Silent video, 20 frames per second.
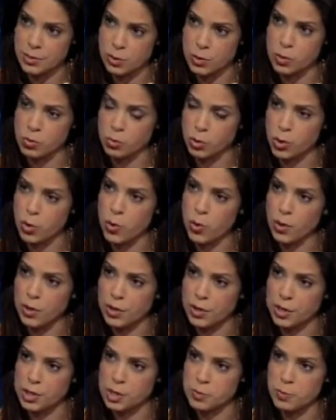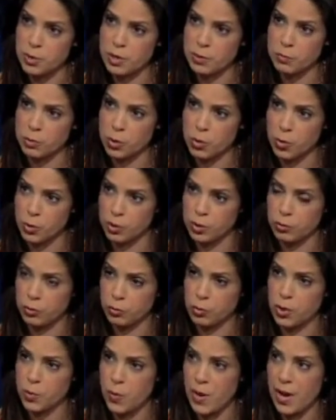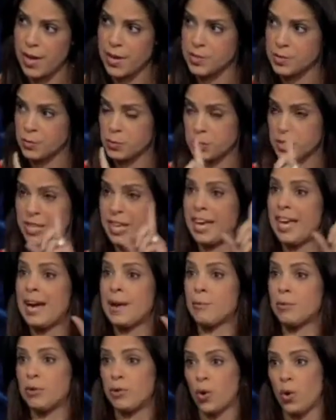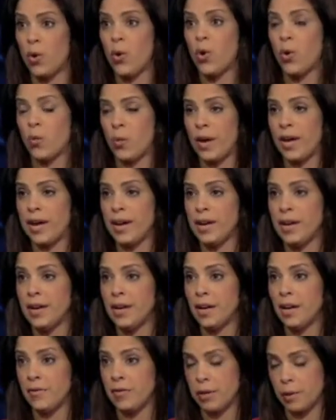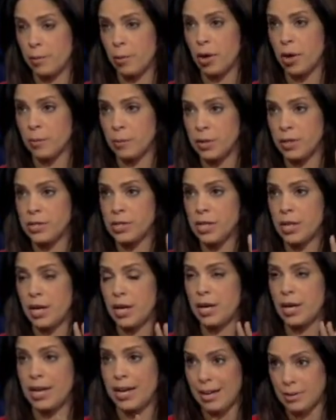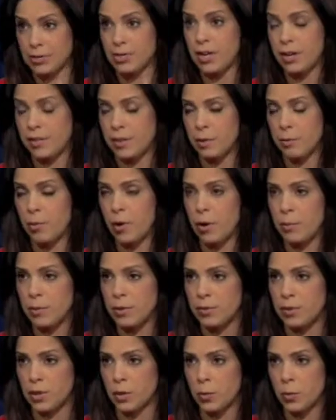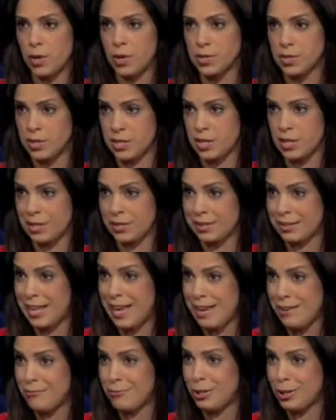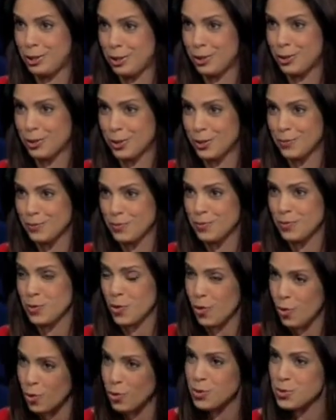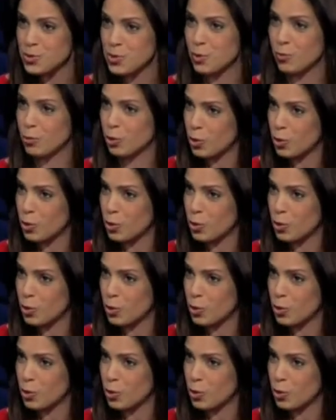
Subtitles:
to those recordings, but recorded three ways. It was a camera in the hallway of the apartment, outside of the apartment. There was the life alert also